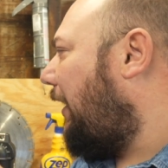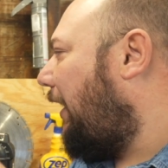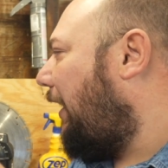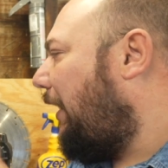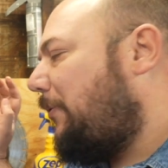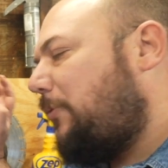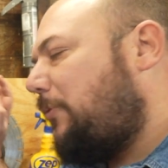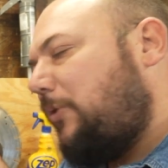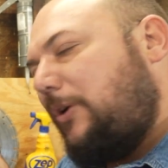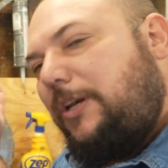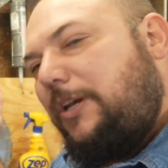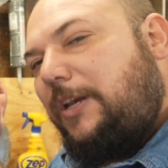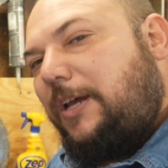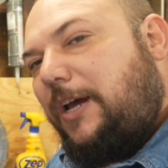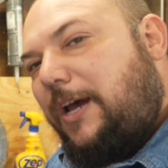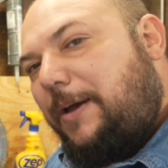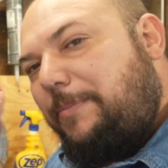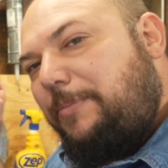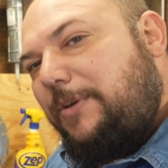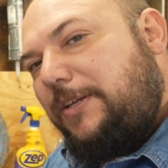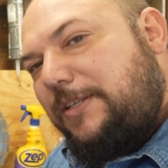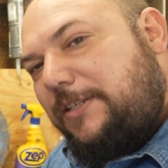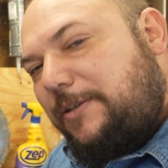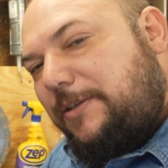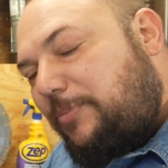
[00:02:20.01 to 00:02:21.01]
I would
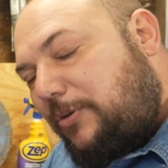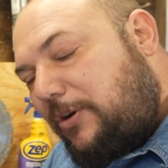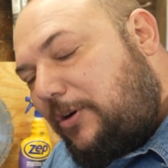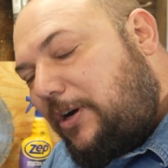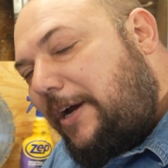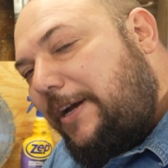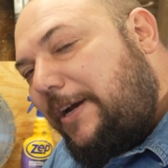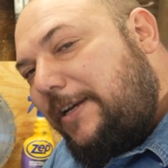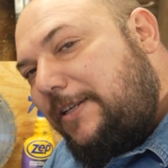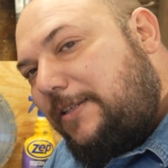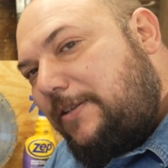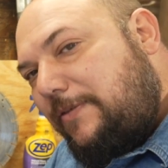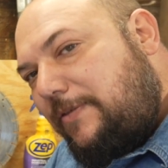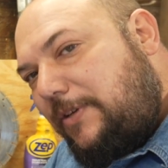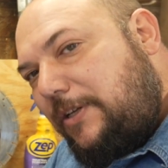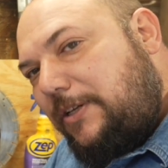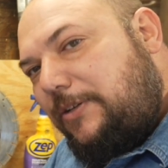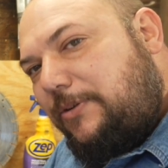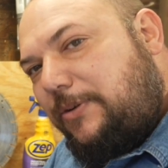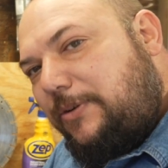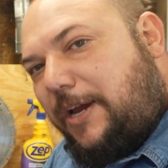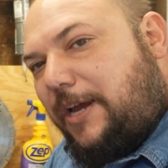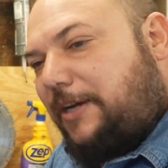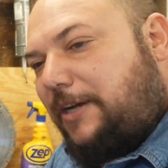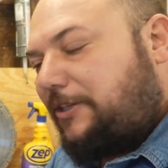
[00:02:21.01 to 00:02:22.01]
not be surprised if
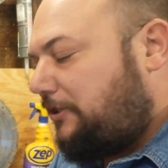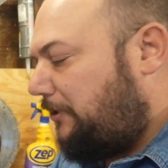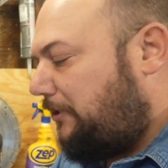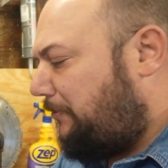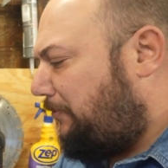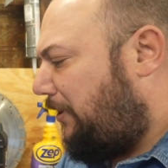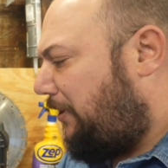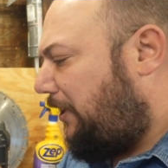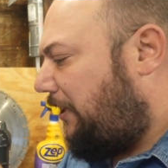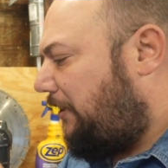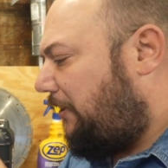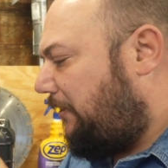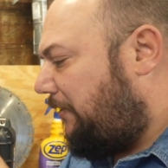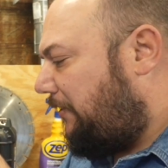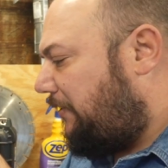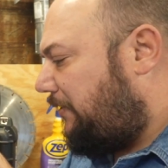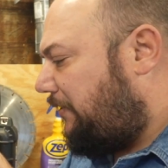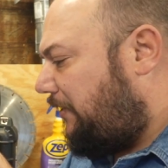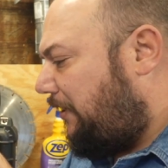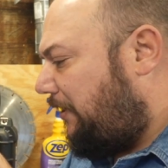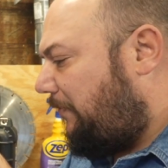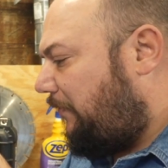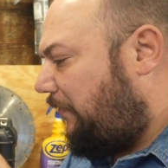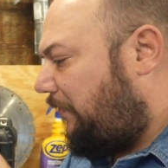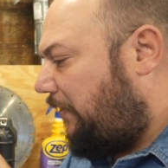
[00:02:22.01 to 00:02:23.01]
these were actually made in the
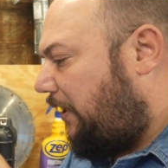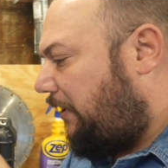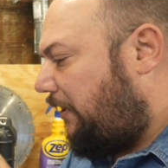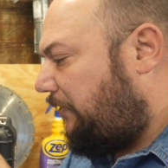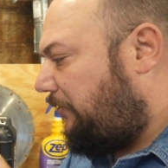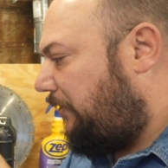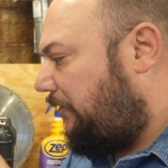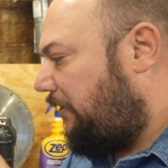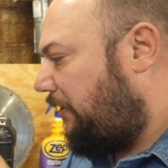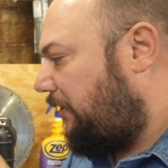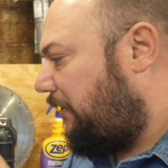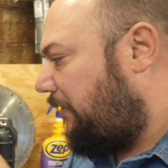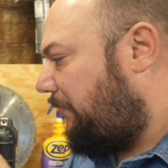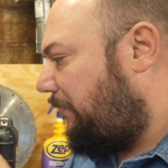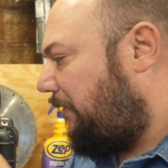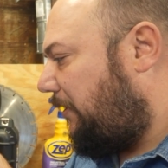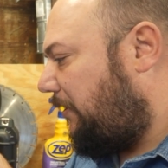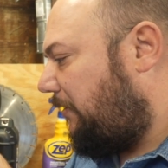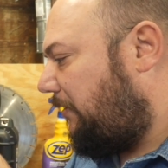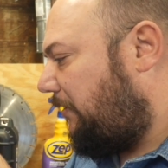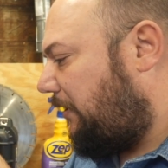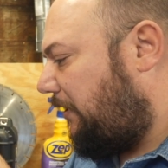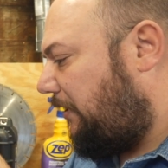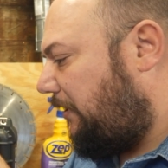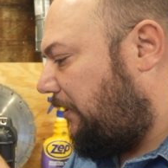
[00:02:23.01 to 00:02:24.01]
same factory that the
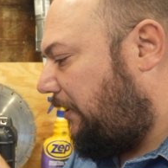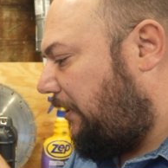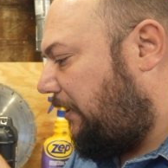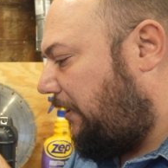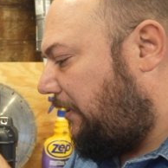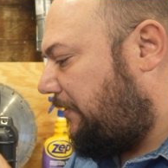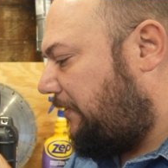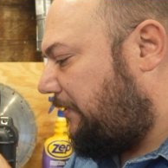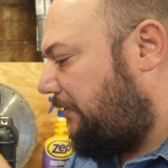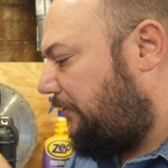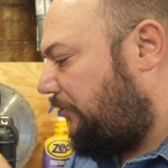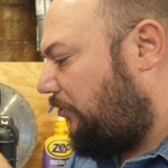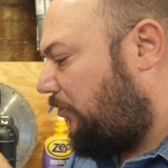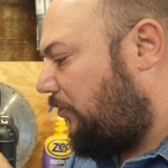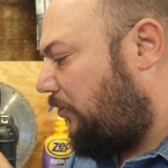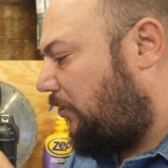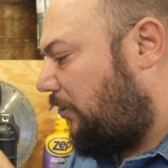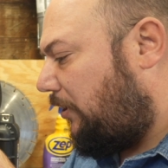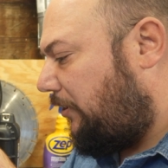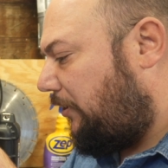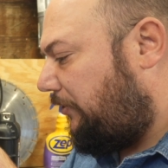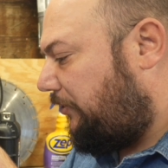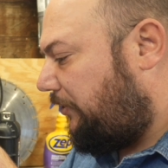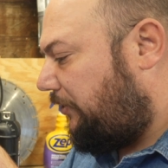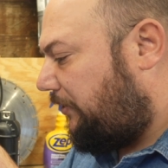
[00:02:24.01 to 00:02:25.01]
Pelican cases
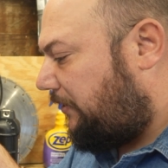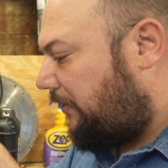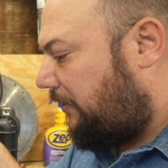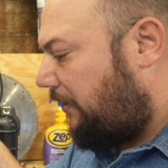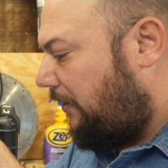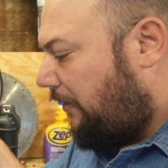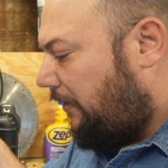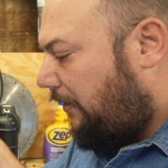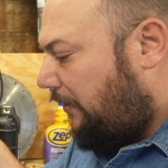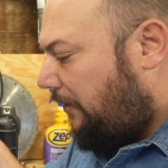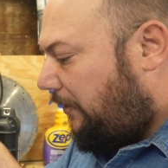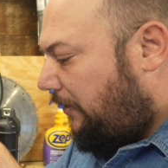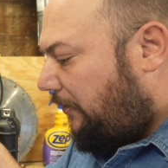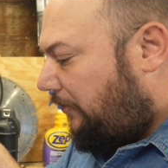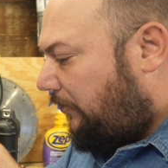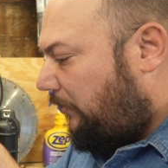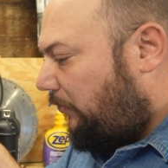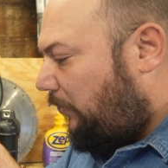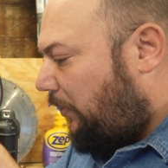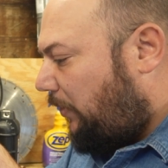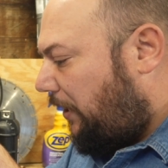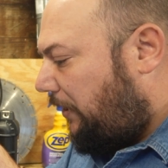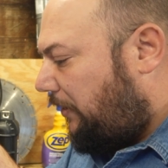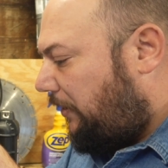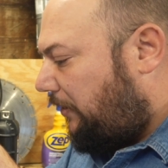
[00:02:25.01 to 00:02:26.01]
are. Just
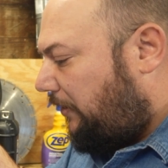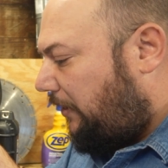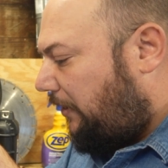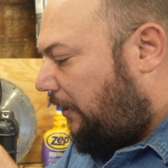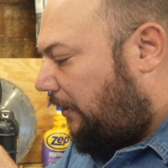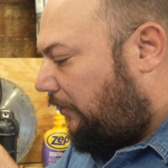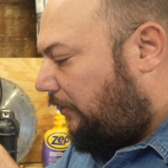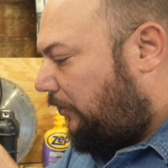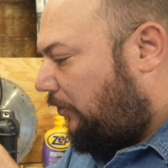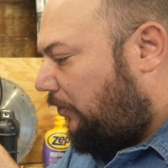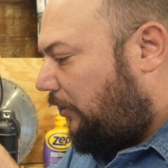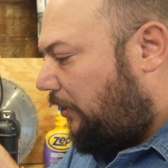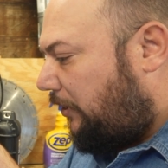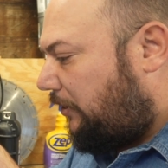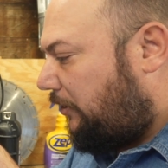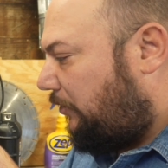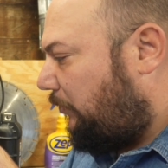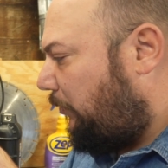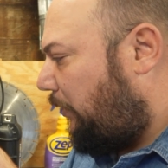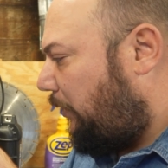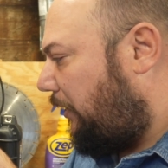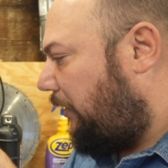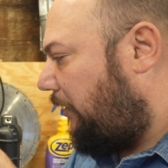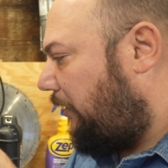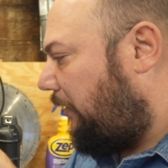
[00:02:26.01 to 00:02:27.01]
the way that they look,
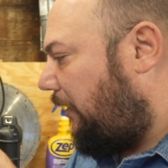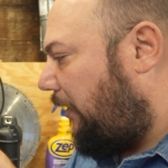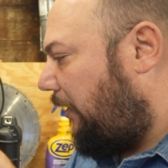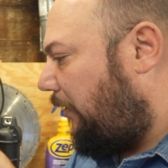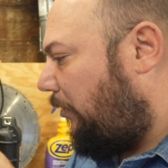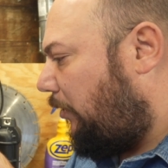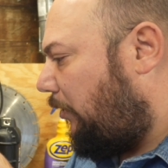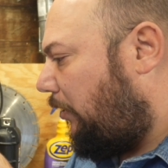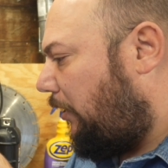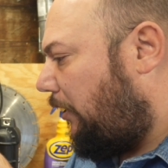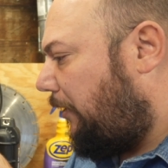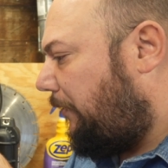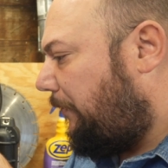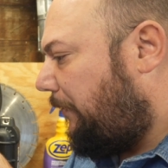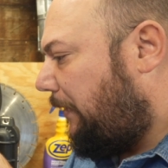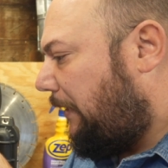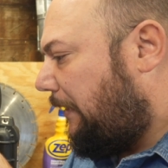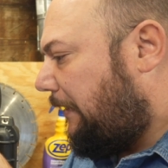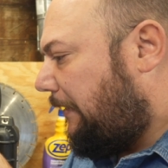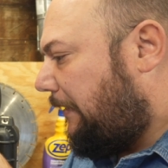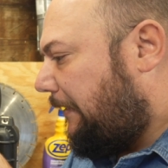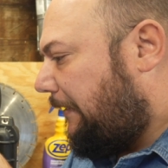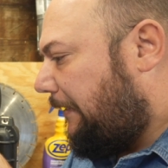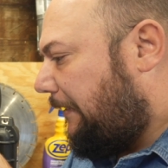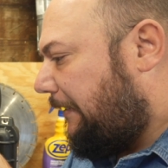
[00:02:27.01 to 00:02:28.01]
the way that they are,
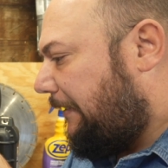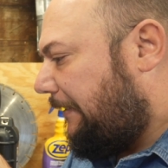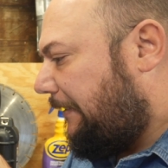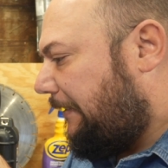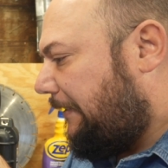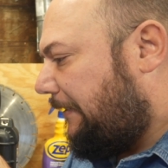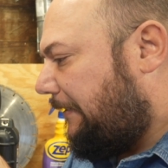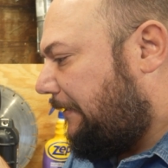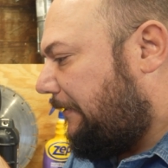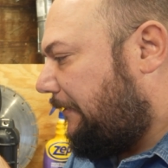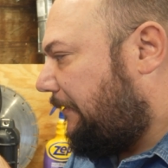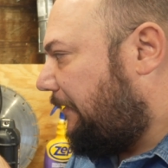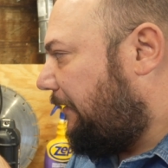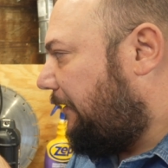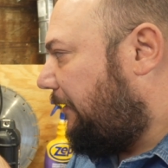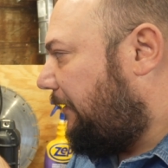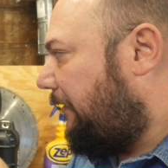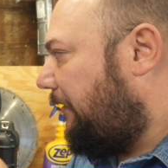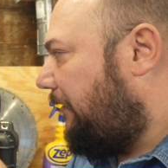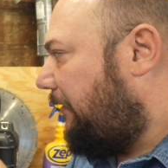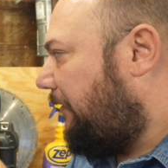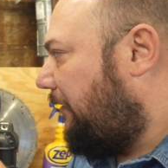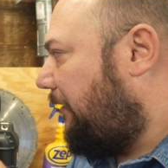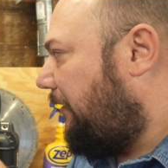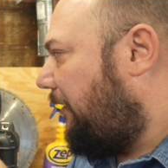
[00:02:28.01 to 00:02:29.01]

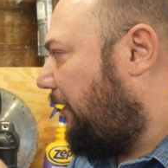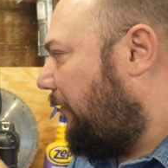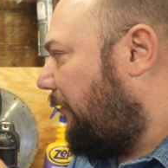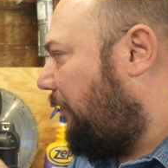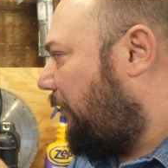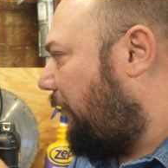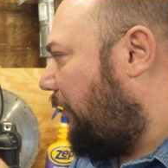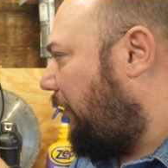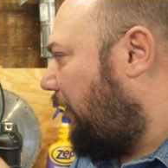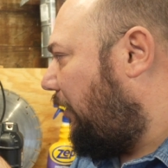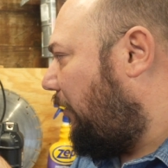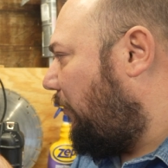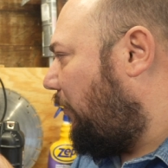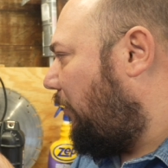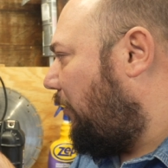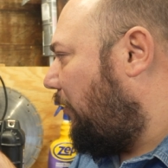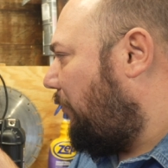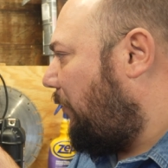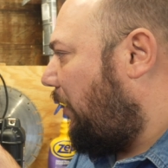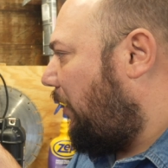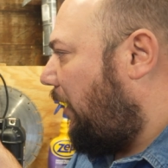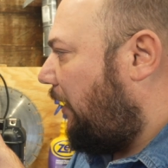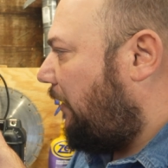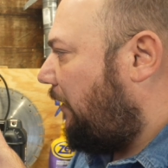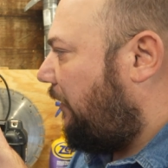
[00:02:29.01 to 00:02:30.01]
they're very well
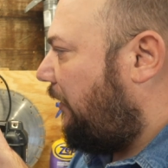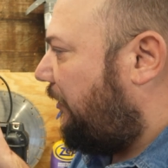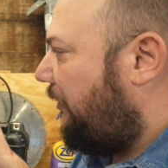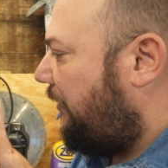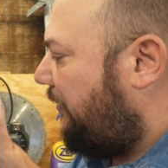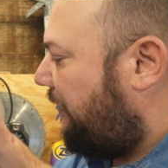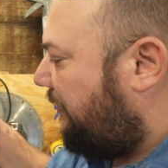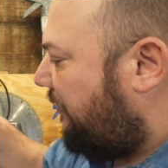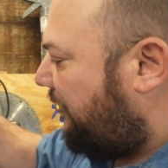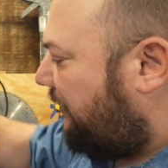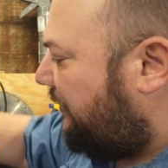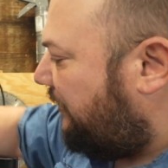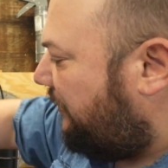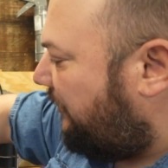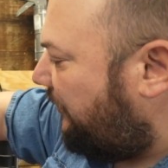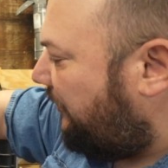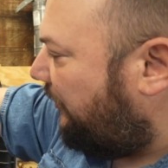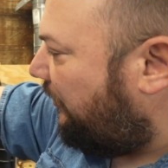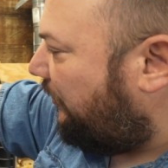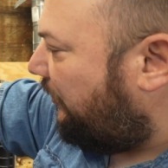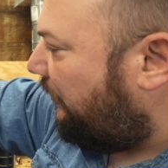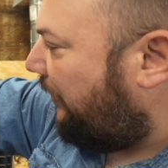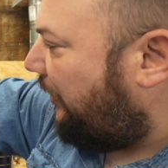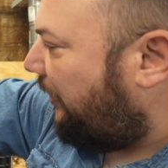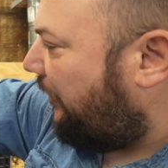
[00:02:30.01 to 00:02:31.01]
made. There is a
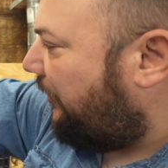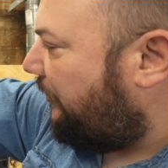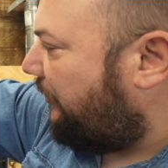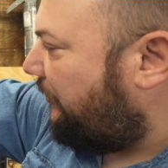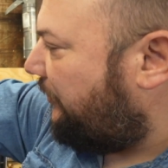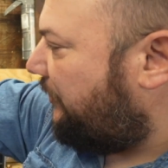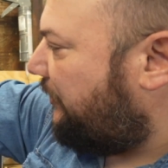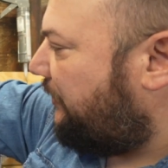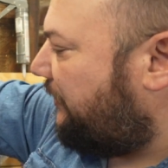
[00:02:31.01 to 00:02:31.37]
seal around here.